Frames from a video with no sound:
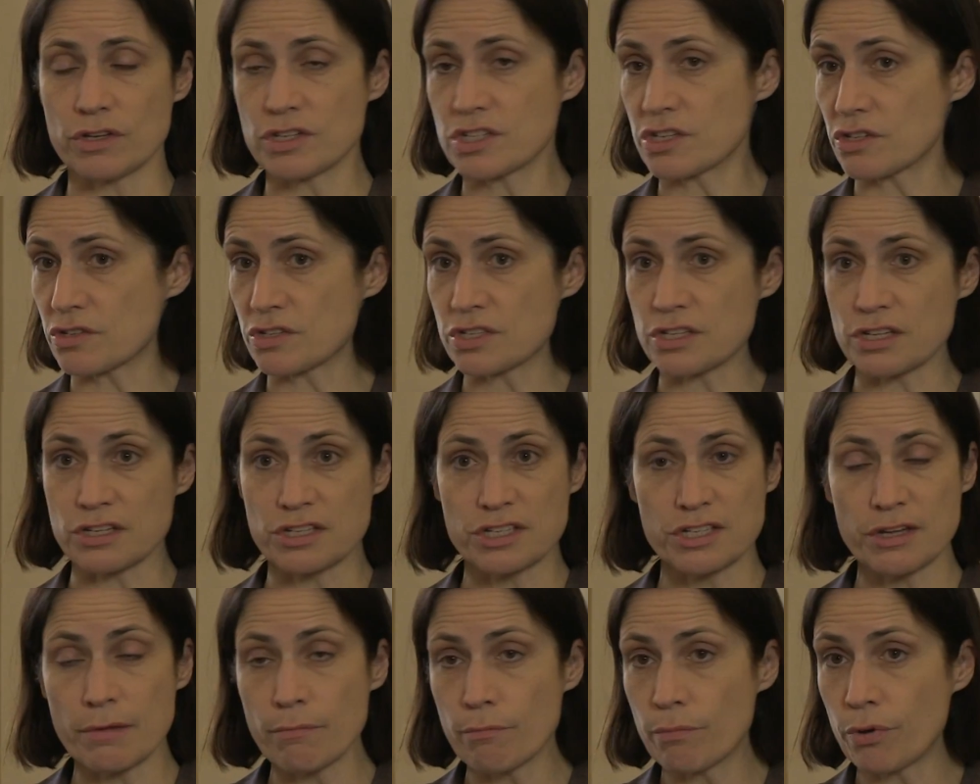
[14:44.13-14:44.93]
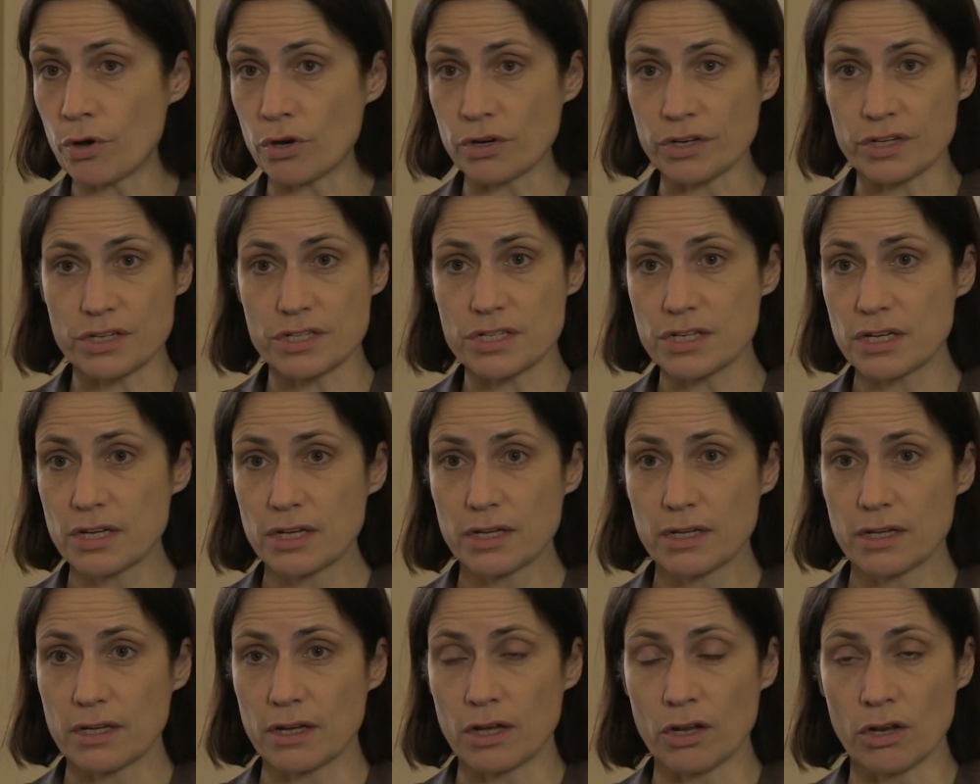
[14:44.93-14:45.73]
So at some point
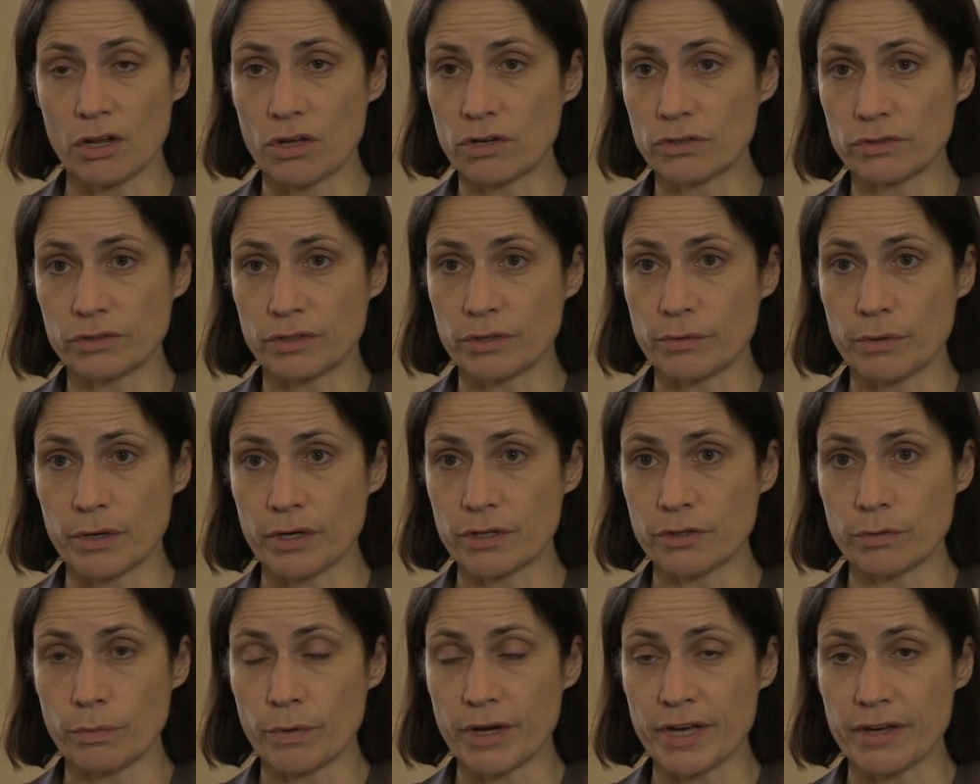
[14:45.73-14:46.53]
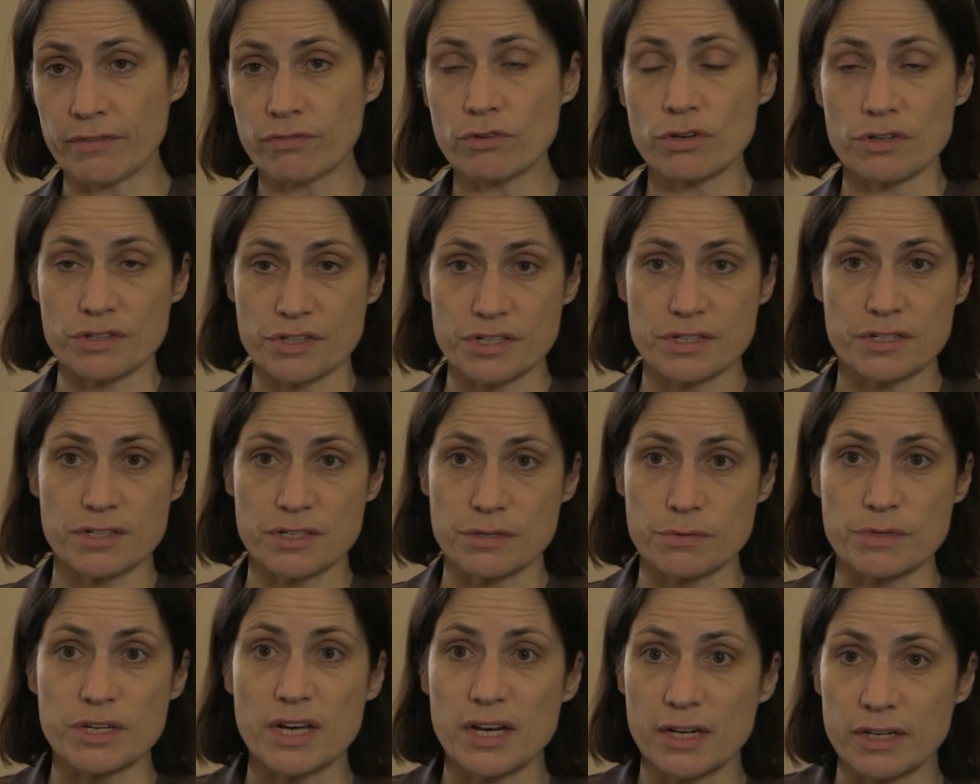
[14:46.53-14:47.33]
along the way, of course, this
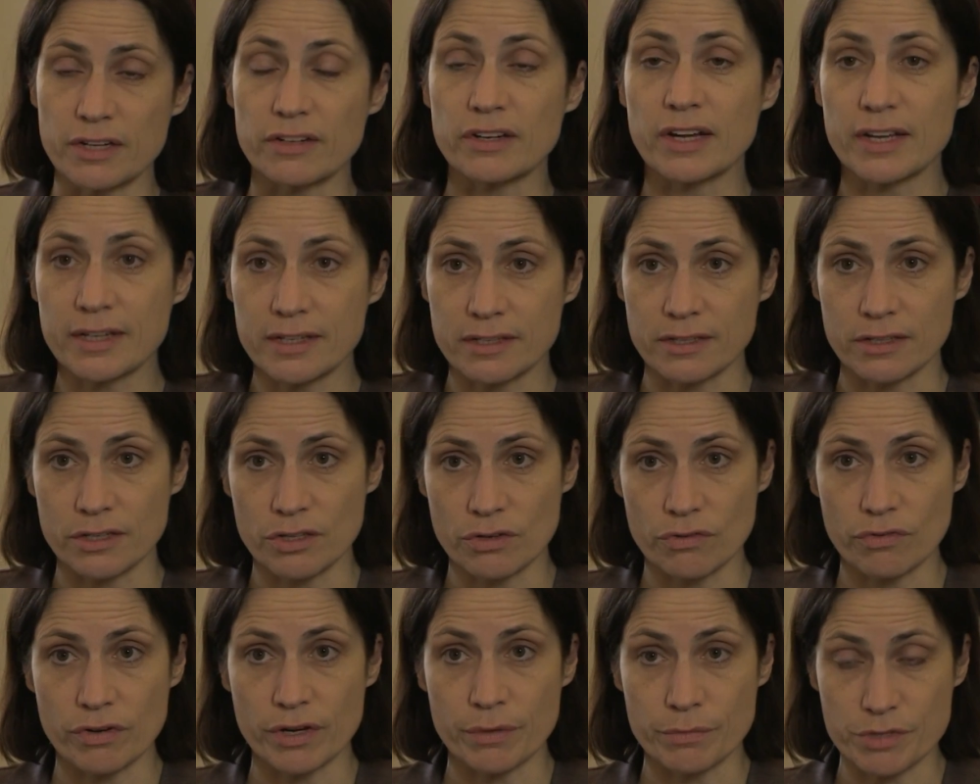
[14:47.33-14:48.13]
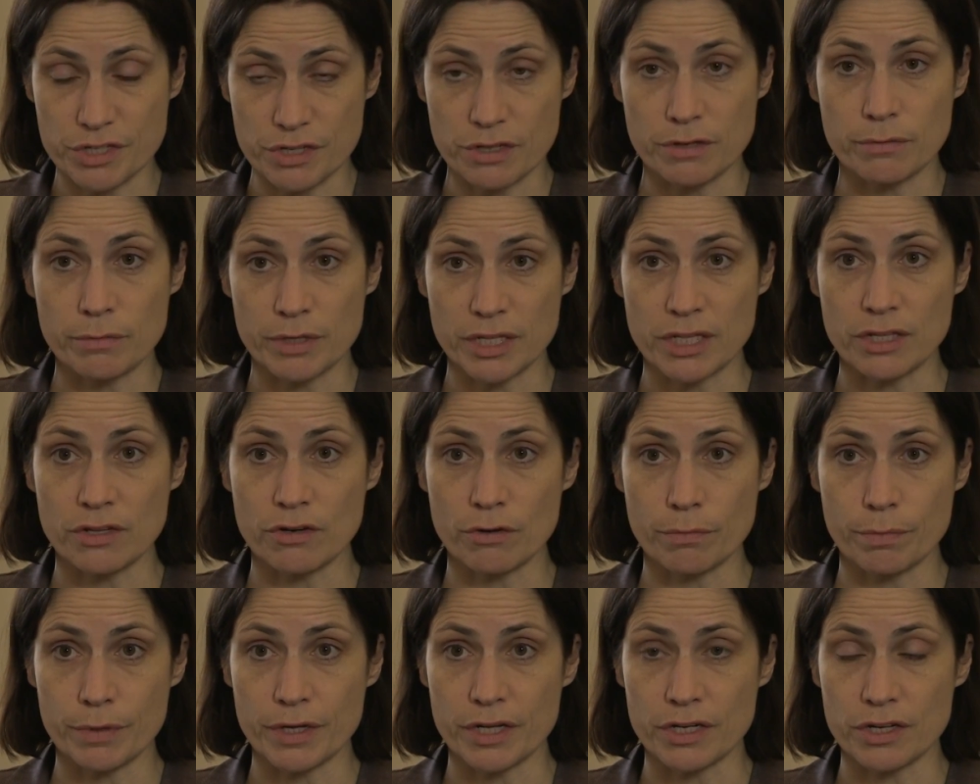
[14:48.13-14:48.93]
was highly unlikely that Ukraine was going to be in the
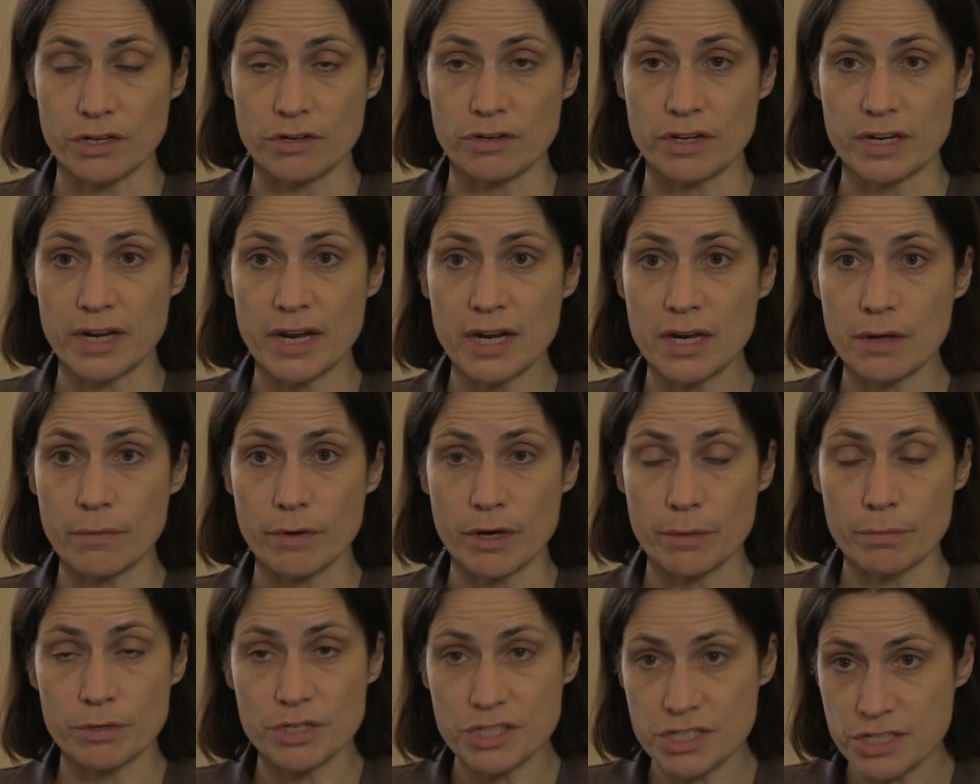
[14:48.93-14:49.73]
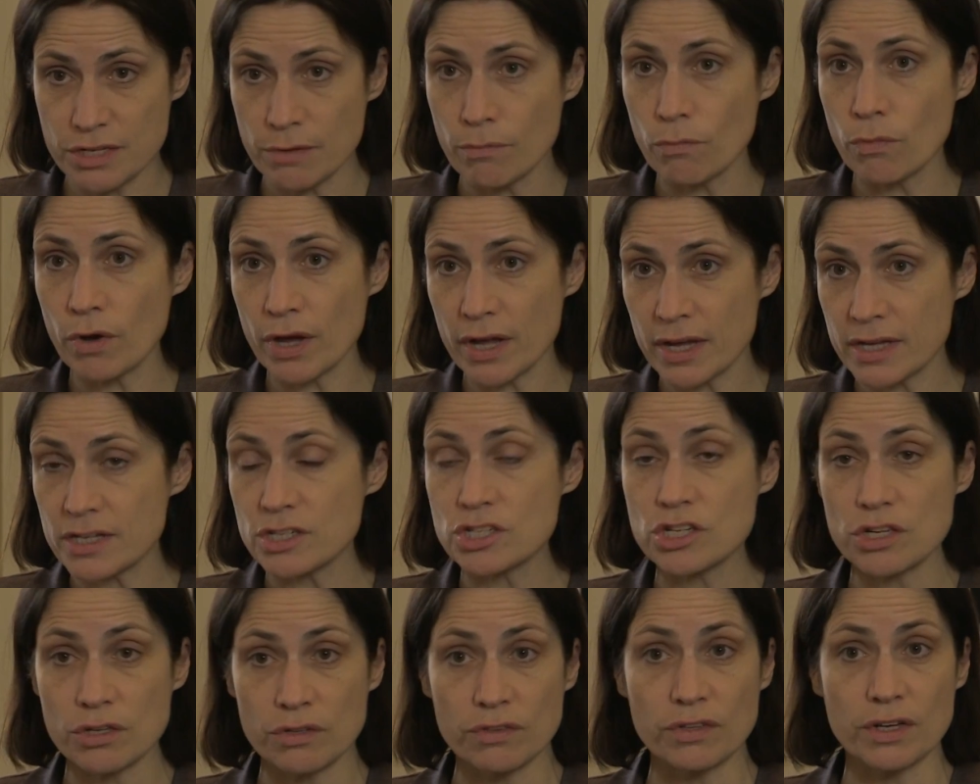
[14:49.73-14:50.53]
European Union anyway, but somewhere in
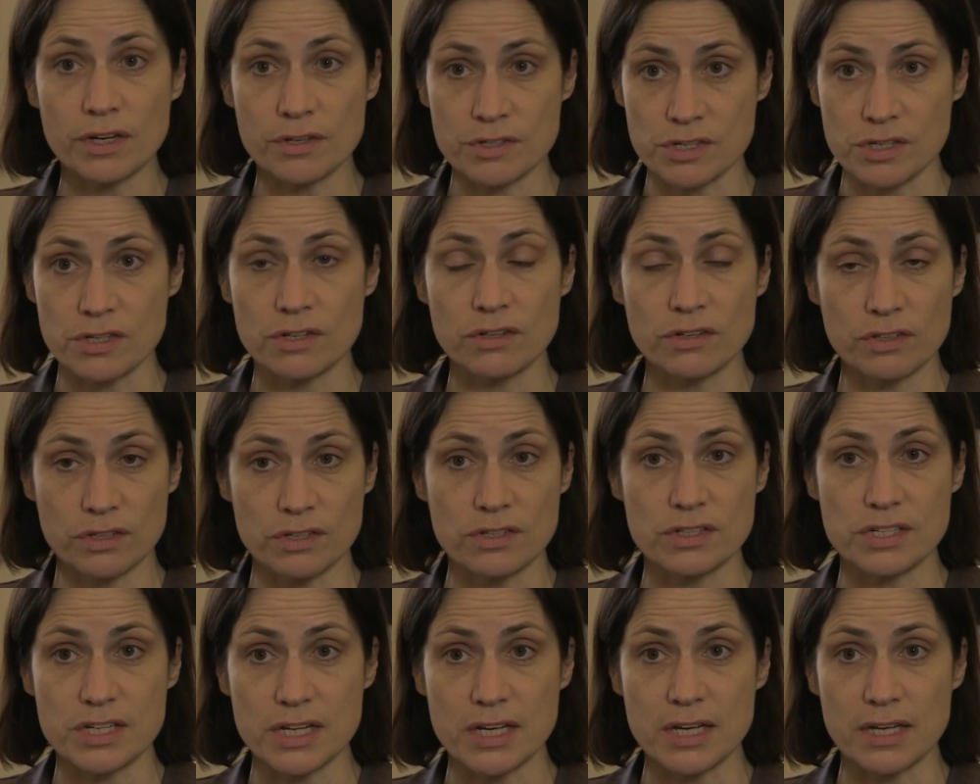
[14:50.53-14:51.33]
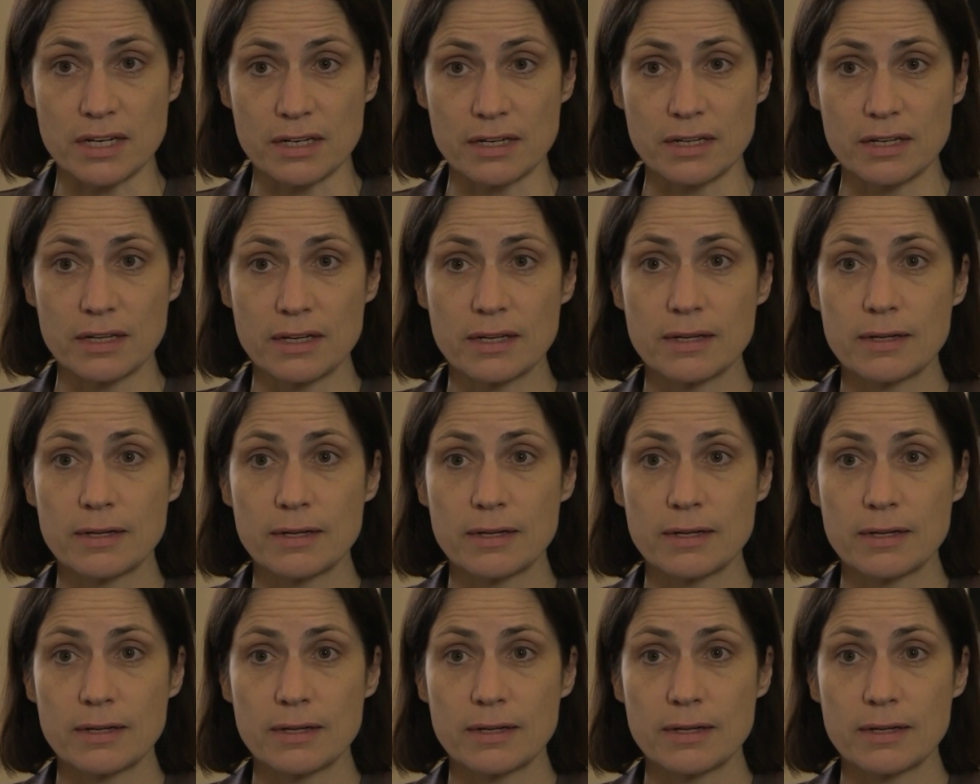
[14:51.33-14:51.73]
2013,